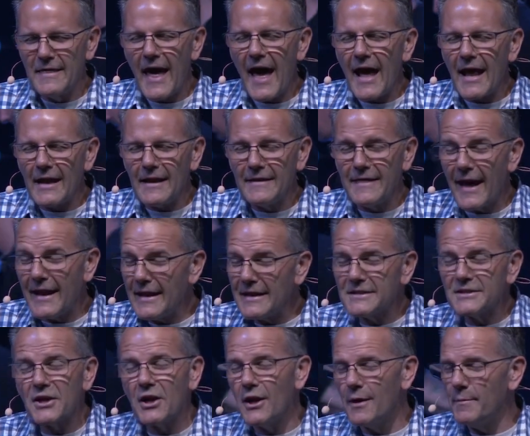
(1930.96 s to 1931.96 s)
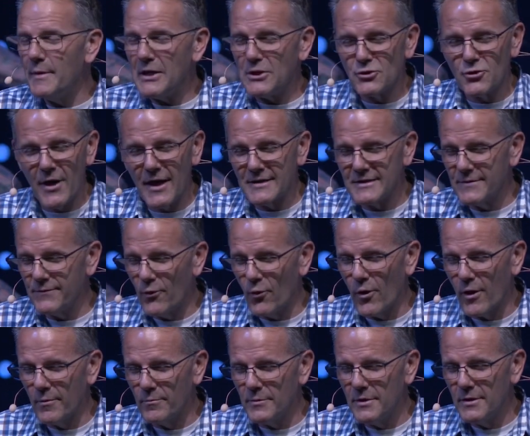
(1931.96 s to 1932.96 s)
that, that it's going to be
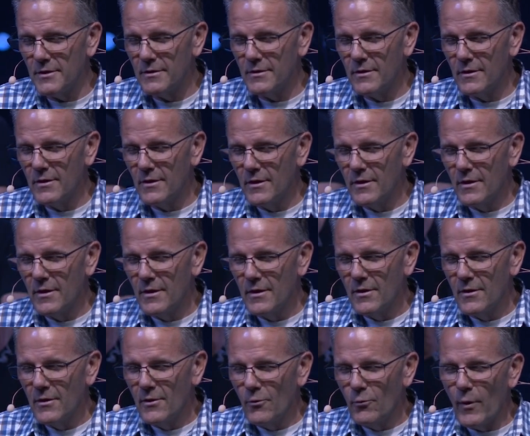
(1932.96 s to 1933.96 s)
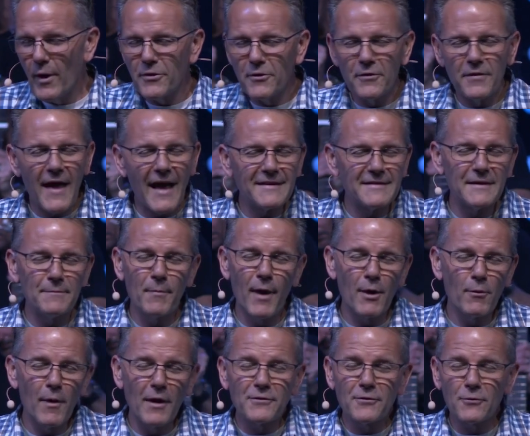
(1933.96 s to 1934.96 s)
transformed? Whether that's in my